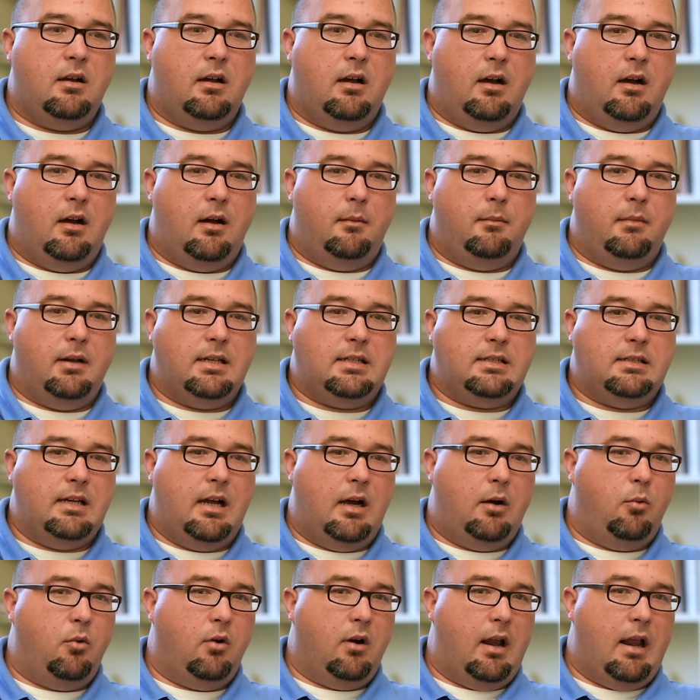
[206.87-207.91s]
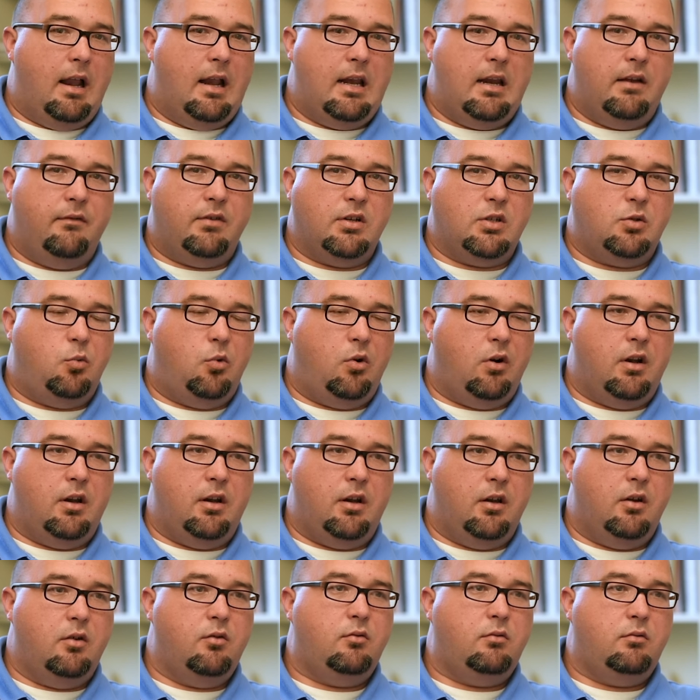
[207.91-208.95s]
Um, it's not what any of us want to
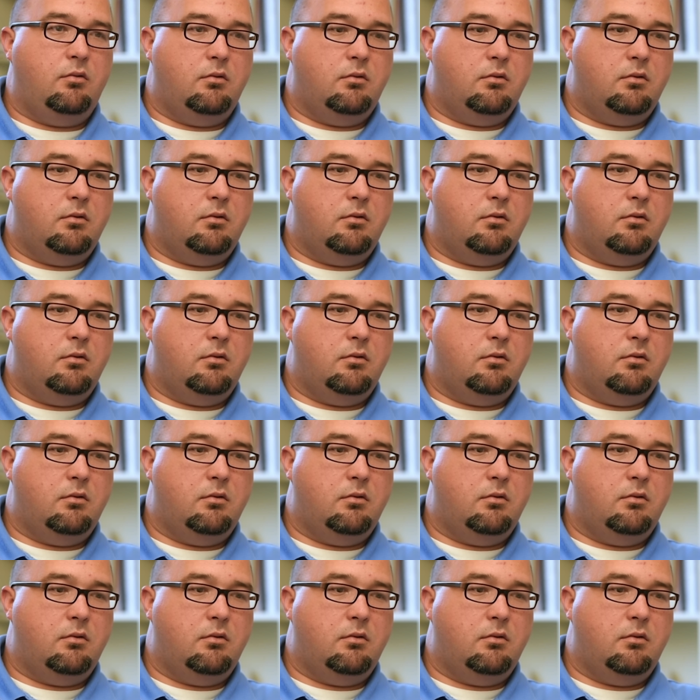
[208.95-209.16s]
do.